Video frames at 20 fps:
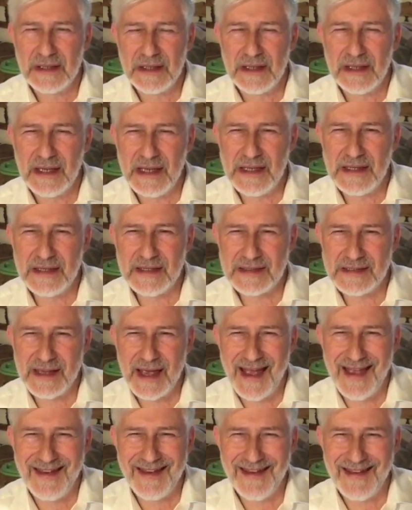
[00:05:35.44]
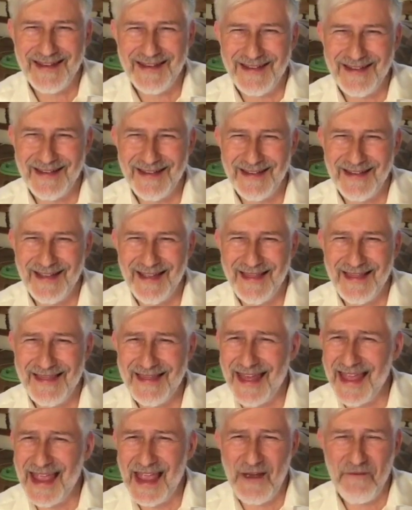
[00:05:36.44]
he decided,
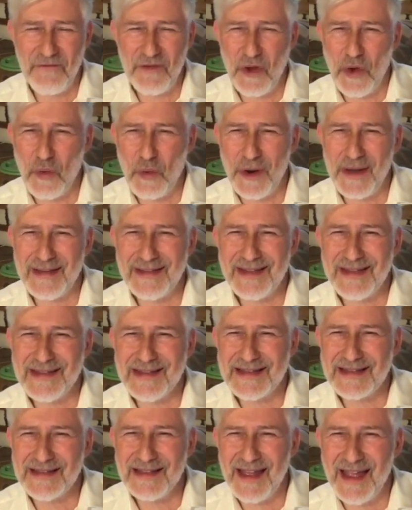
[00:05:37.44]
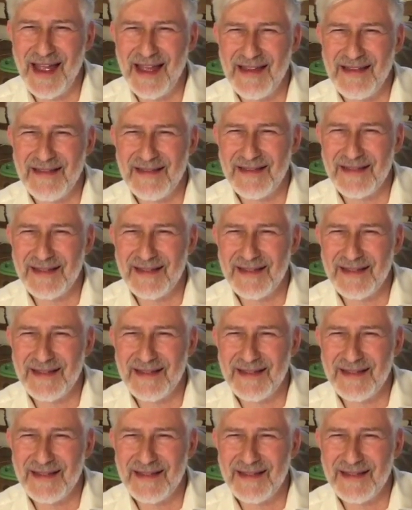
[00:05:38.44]
they have no right to this land.